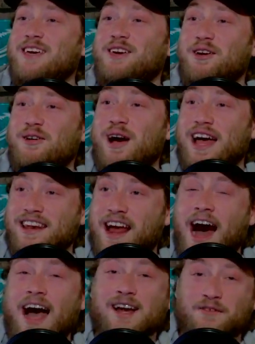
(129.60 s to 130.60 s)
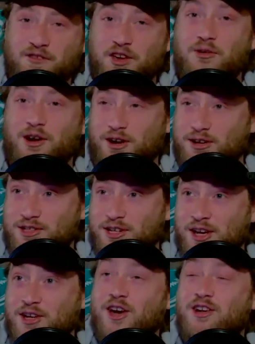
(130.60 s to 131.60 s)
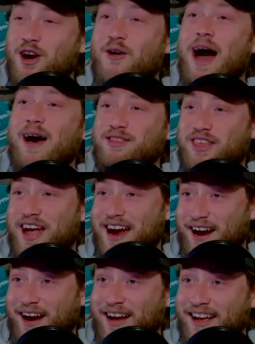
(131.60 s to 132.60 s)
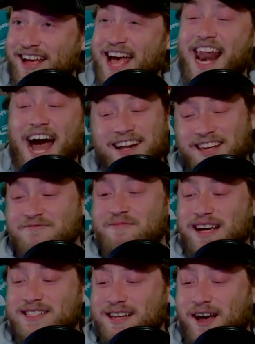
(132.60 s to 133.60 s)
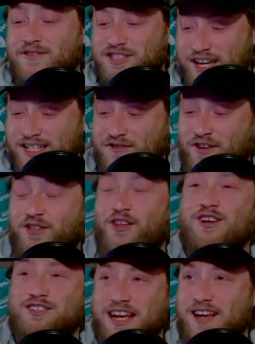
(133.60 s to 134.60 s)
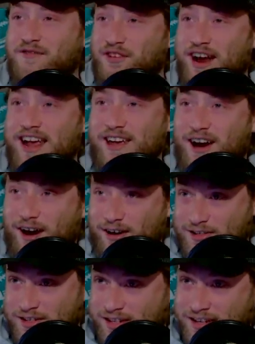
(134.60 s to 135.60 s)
you, and nine viewers could go out there, and I'd give myself six for 13 for eight yards.